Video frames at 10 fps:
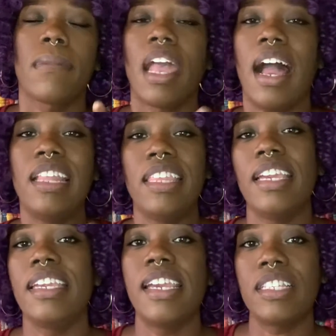
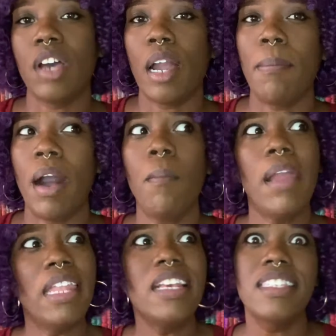then can't talk about,
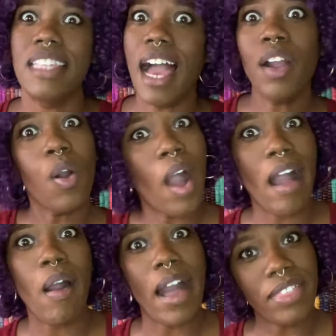man, this not go
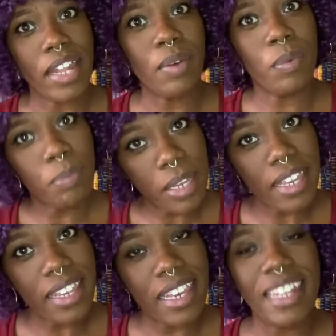how I thought it would
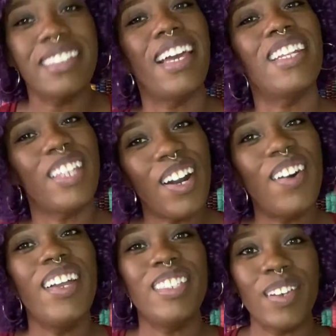be. And it's like,
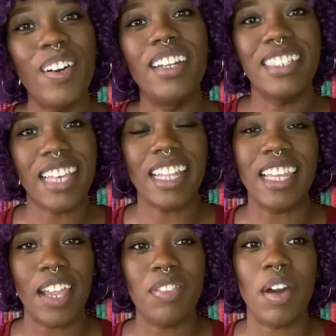no, it's going exactly
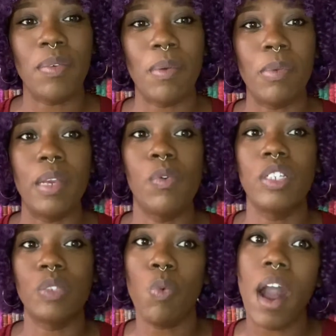how you thought it would be, which
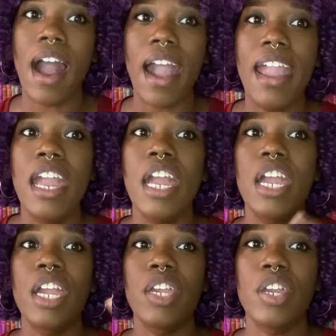is why
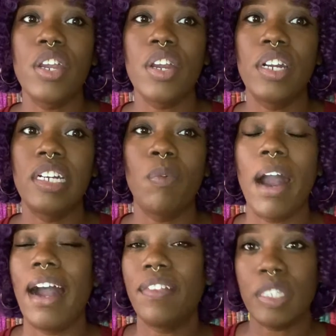
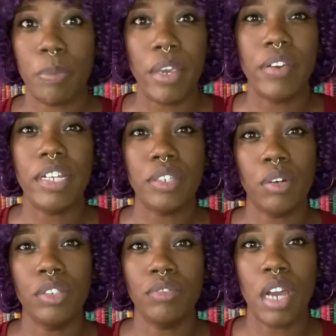the spirit
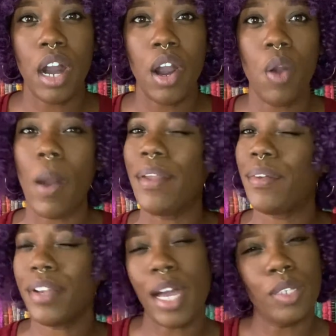told you no, why your
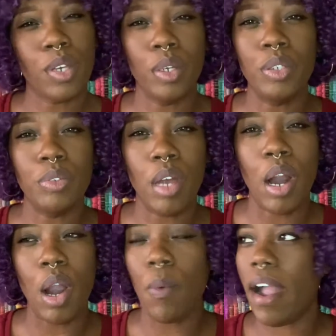gut told you
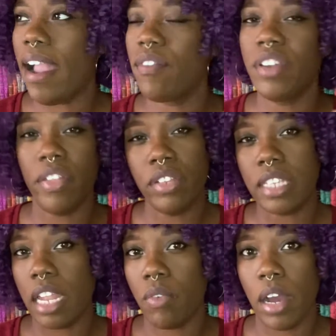no, why every other
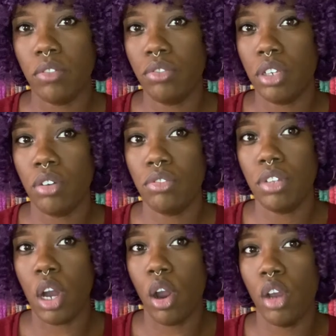sign around you told you
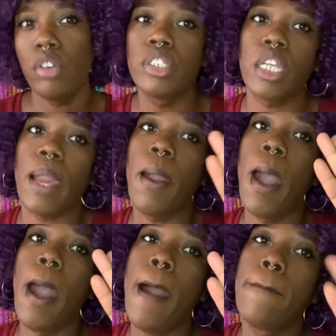no. You're just like,
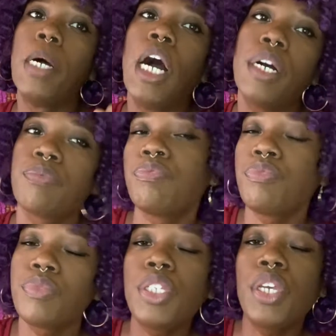but,
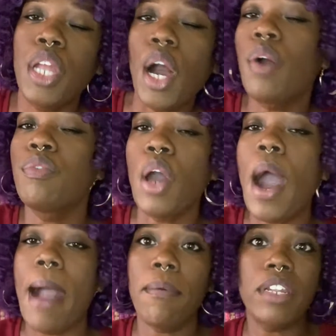no,
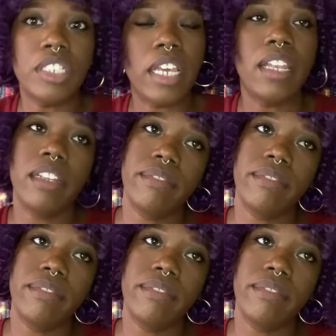I'm going to change.